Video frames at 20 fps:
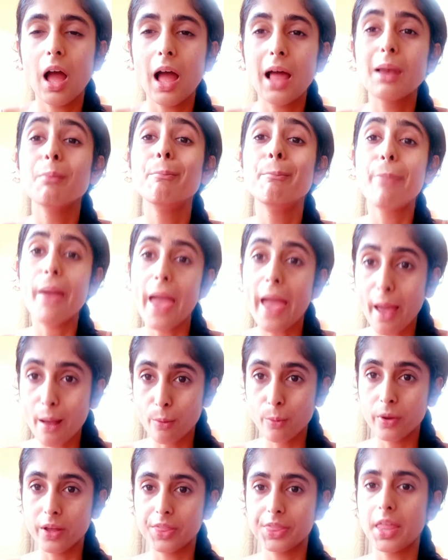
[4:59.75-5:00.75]
I'll
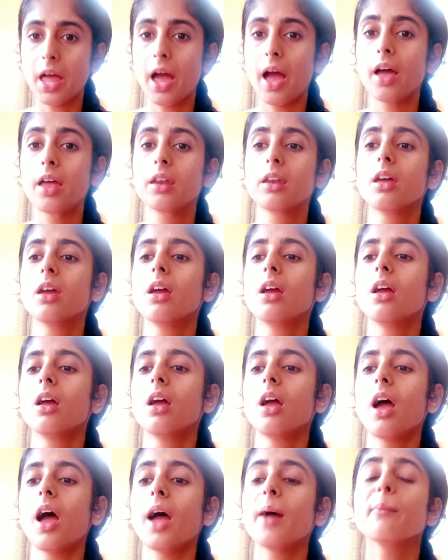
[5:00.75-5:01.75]
bear with that.
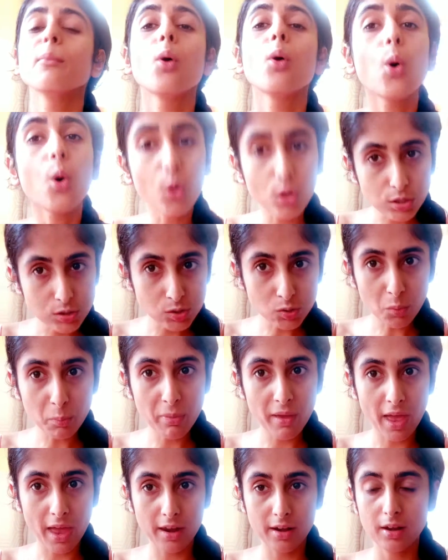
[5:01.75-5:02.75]
I'm
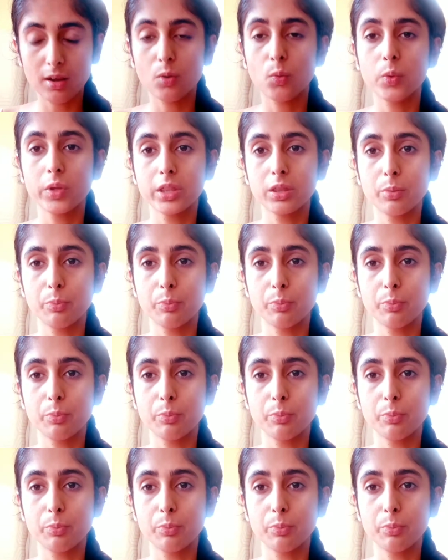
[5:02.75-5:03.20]
also bearing with the